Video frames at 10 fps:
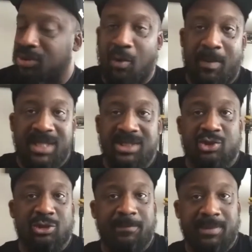Nobody's
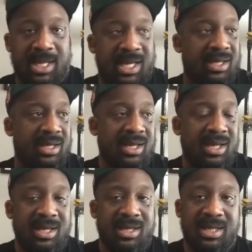tripping. Like,
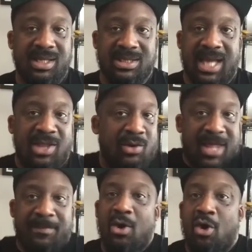I don't
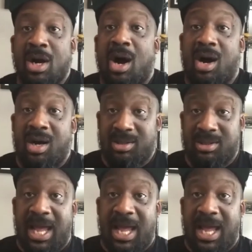got to be on guard.